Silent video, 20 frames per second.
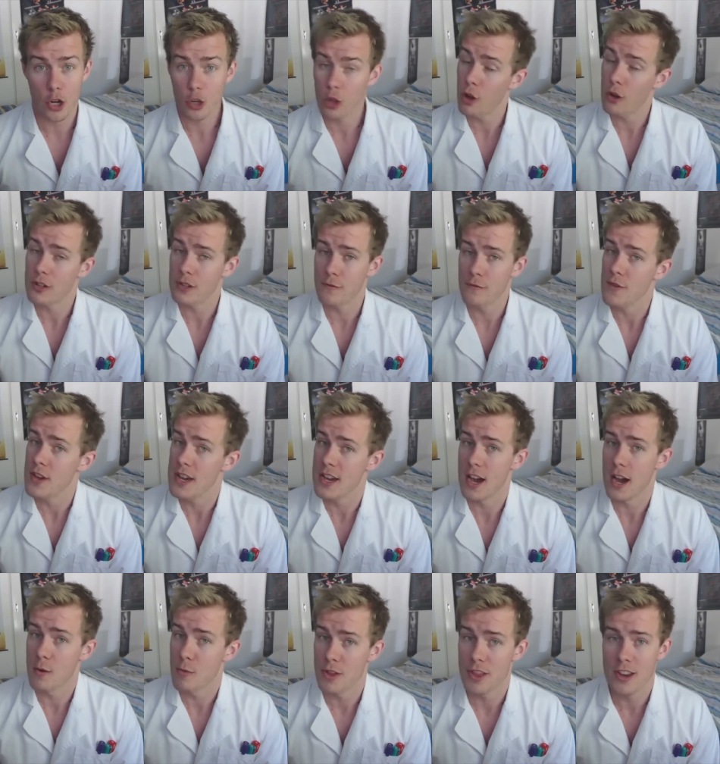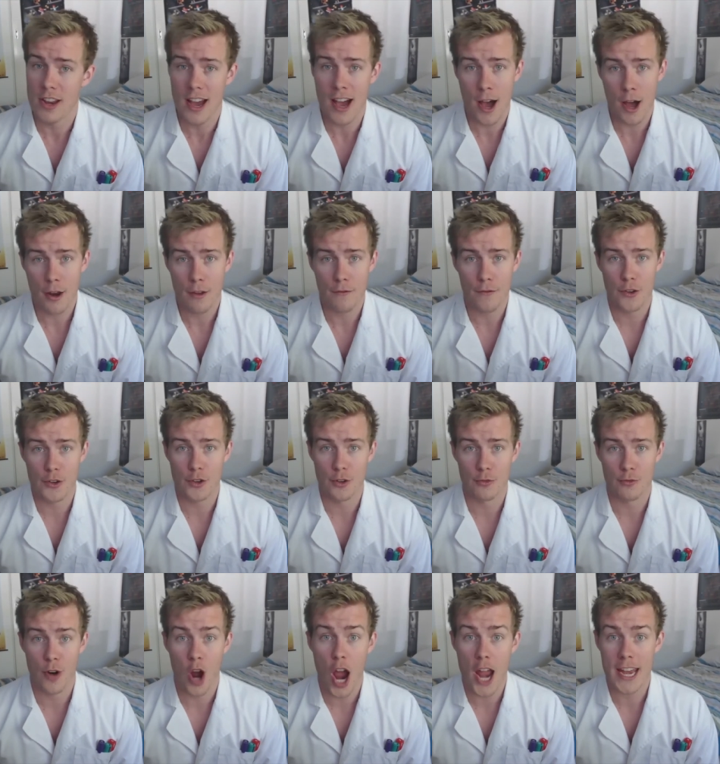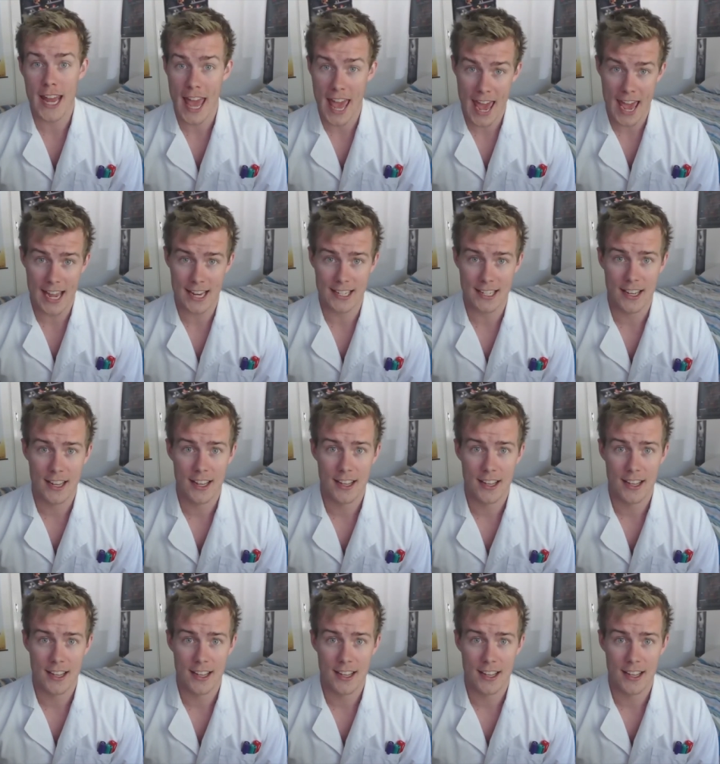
a cloaked figure with an artificial right hand.